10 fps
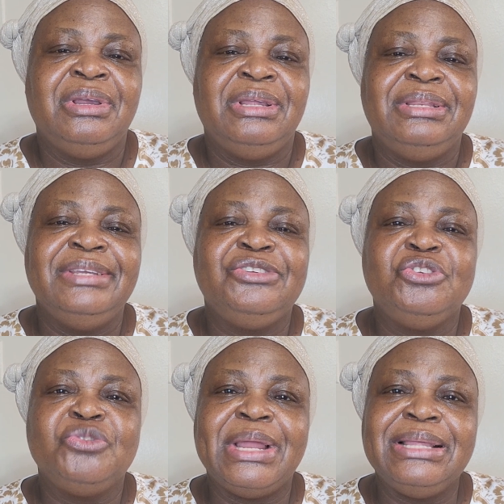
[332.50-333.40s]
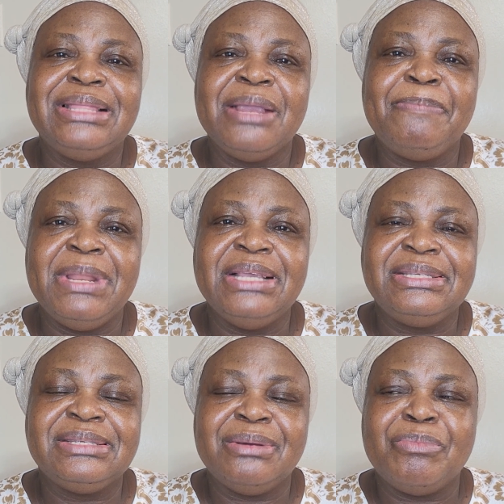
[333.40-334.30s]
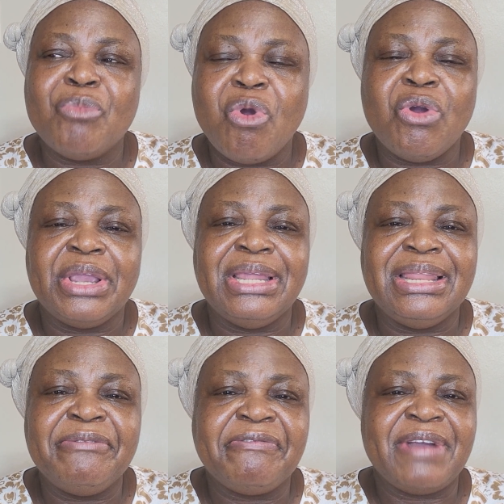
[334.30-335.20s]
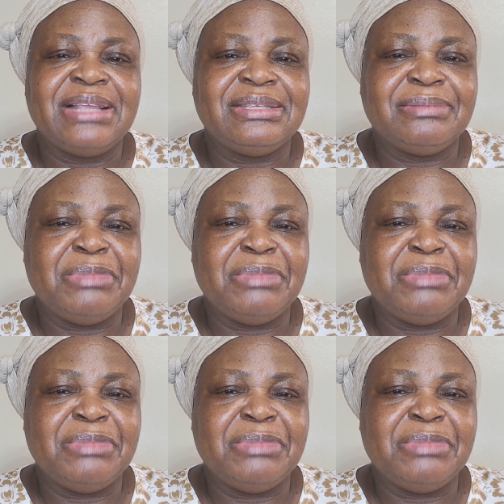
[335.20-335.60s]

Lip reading: This usually take place more in infants,